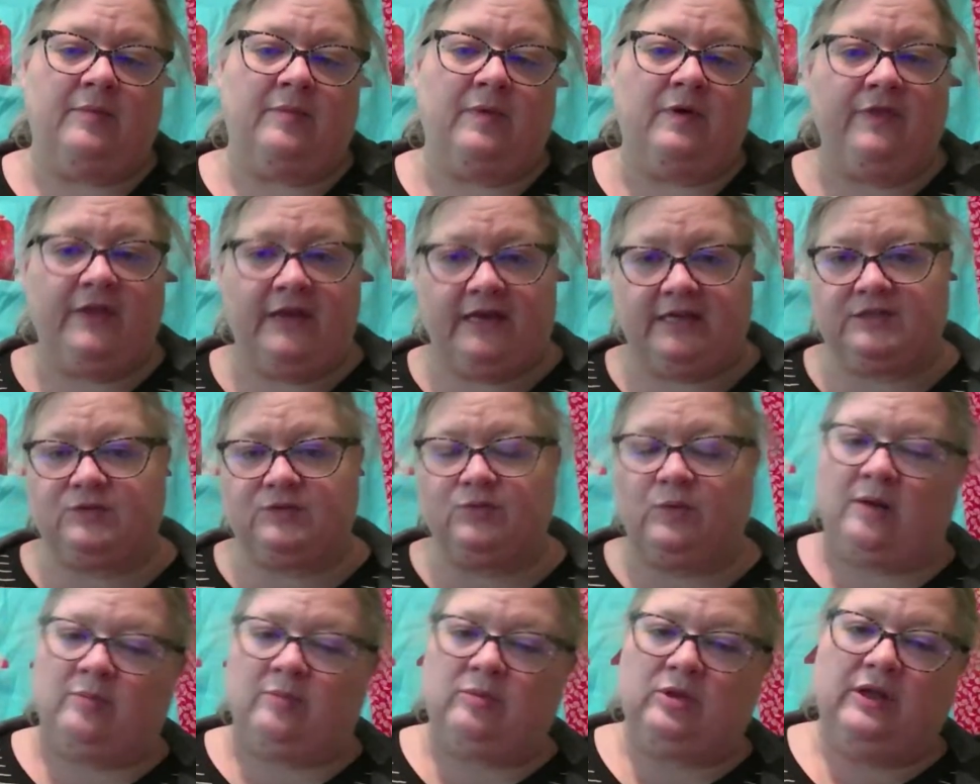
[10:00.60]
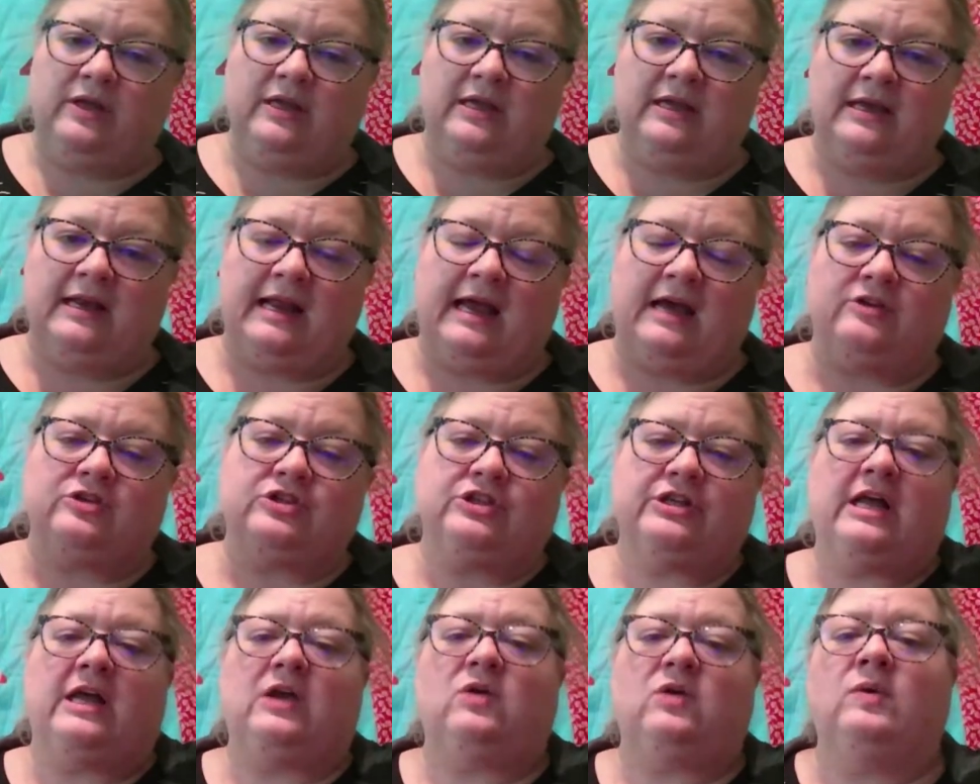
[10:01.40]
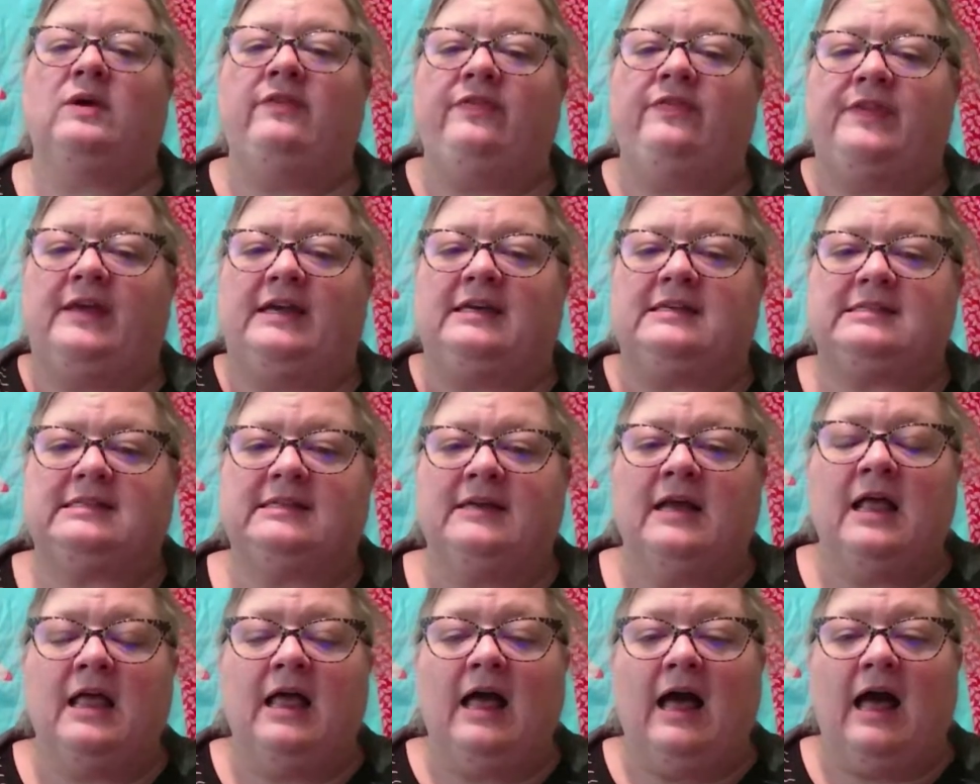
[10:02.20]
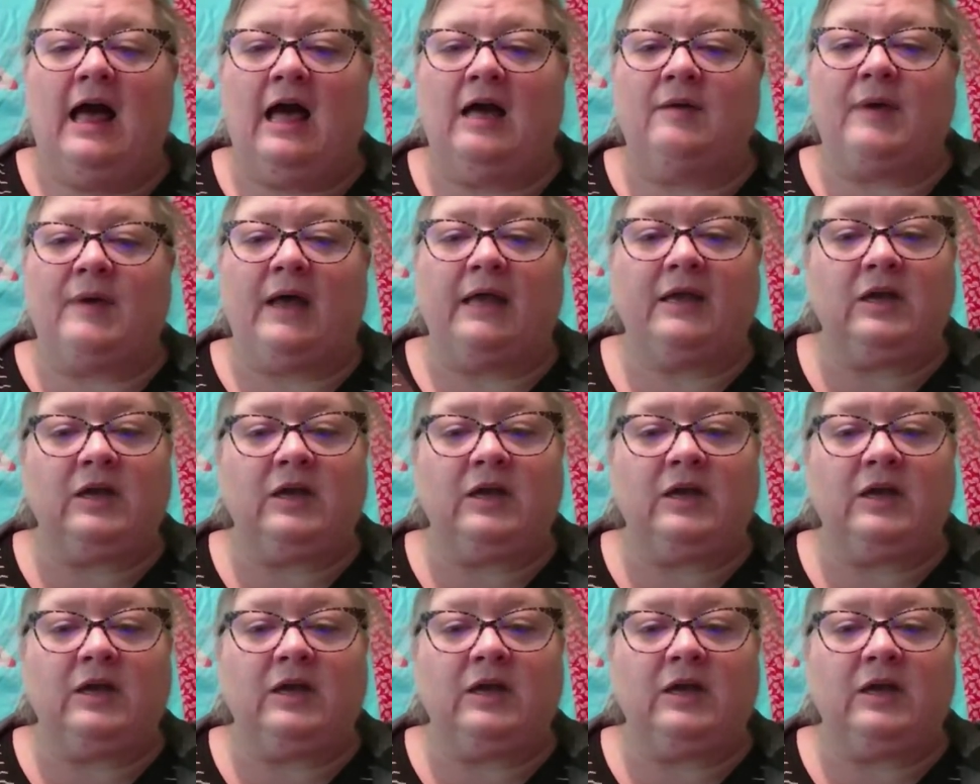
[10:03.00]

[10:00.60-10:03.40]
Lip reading: this when I'm looking at how should I quilt this. I